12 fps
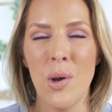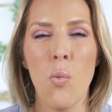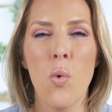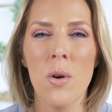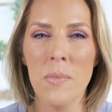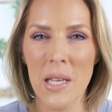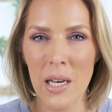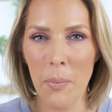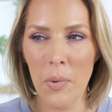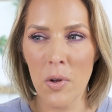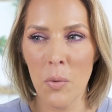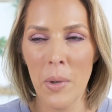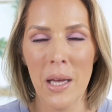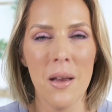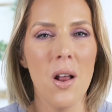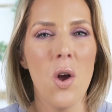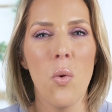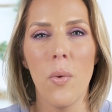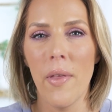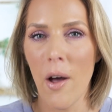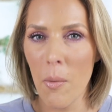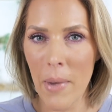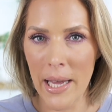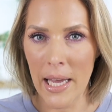It warms it up a little bit
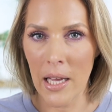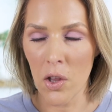without making